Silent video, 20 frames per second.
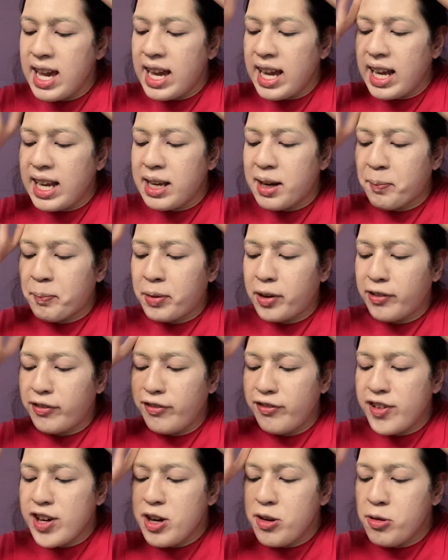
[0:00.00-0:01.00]
in a
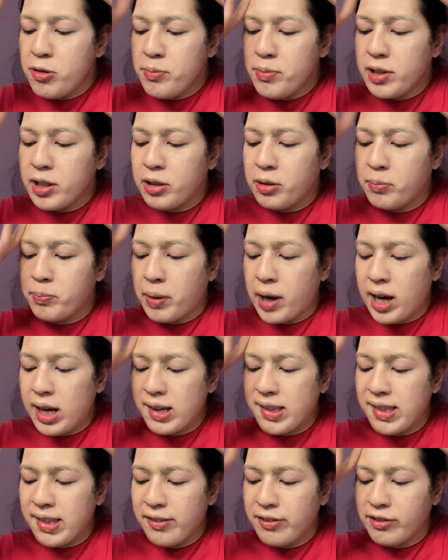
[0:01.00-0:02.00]
perfumed
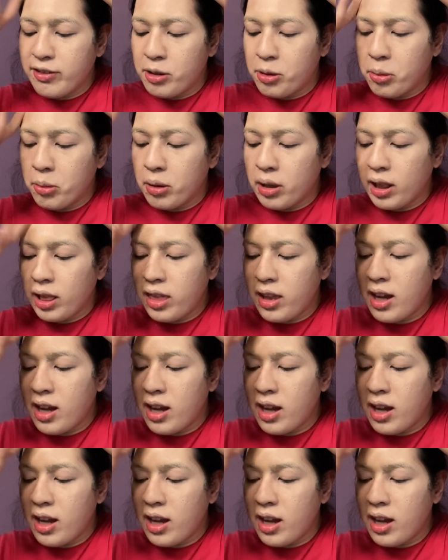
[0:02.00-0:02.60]
box of gold,